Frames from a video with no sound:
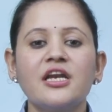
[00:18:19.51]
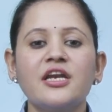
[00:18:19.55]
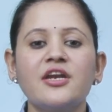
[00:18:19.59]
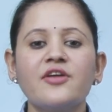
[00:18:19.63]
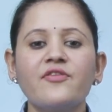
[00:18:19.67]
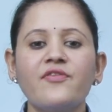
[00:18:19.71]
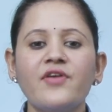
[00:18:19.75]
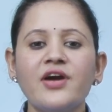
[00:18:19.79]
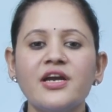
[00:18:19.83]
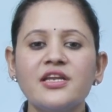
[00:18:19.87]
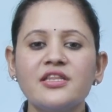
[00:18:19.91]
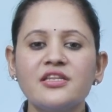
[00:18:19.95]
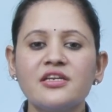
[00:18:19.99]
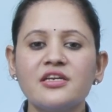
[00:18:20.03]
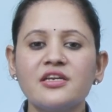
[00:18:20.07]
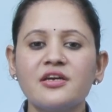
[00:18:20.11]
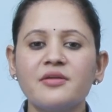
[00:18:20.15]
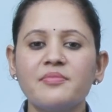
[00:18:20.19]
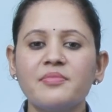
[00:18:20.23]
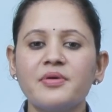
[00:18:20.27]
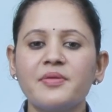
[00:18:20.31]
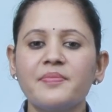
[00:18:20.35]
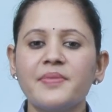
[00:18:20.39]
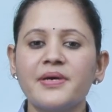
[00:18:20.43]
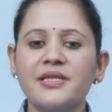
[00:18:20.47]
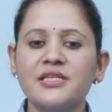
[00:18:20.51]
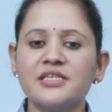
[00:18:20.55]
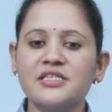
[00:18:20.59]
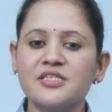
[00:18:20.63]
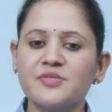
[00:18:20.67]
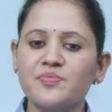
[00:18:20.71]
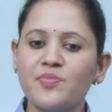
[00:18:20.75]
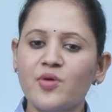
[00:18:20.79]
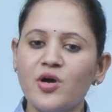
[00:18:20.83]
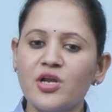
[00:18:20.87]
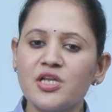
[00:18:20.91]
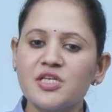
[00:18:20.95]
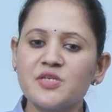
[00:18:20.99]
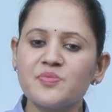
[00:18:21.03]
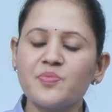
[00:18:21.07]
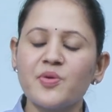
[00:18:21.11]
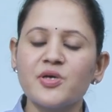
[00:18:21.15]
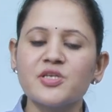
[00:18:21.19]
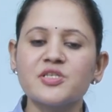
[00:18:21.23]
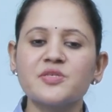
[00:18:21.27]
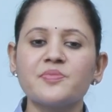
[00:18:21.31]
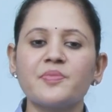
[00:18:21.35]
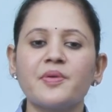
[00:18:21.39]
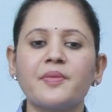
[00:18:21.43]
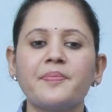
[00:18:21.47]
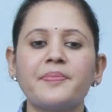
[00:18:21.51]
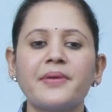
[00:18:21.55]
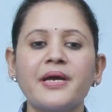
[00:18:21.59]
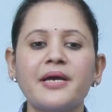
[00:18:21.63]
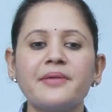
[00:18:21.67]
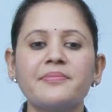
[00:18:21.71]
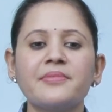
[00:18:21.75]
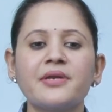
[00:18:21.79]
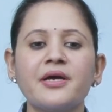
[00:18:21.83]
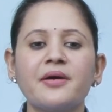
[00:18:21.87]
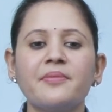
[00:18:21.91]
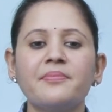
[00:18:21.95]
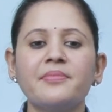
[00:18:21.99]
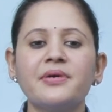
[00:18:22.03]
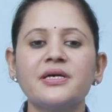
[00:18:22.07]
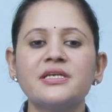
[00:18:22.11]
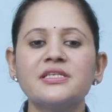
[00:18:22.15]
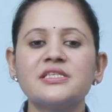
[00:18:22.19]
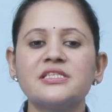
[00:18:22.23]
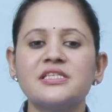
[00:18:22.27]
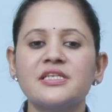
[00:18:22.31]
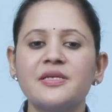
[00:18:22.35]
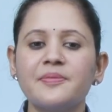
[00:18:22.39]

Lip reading: Divide the number by the smallest possible prime numbers.